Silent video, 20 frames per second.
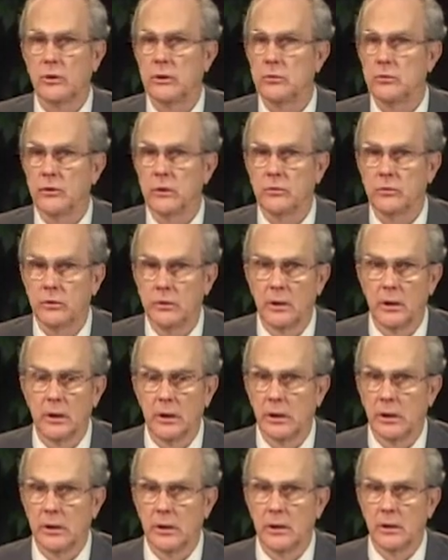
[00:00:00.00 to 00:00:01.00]
He's just
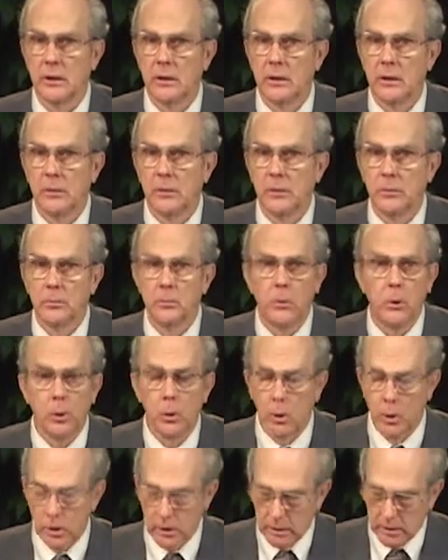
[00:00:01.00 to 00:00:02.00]

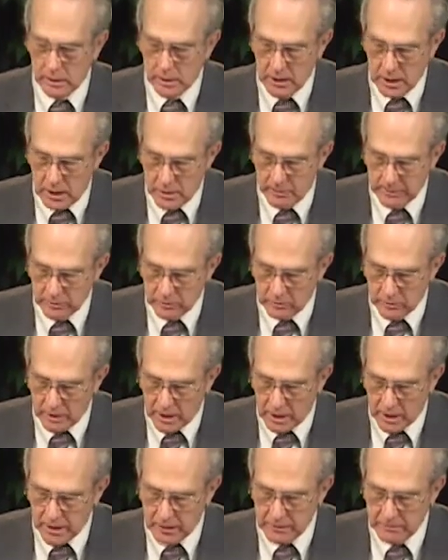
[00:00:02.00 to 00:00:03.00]
poor, common
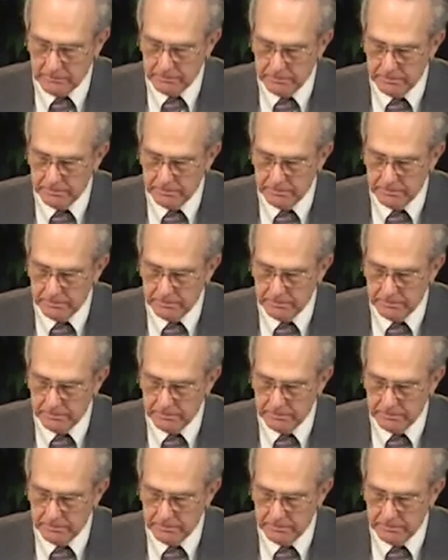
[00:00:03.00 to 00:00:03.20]
stock.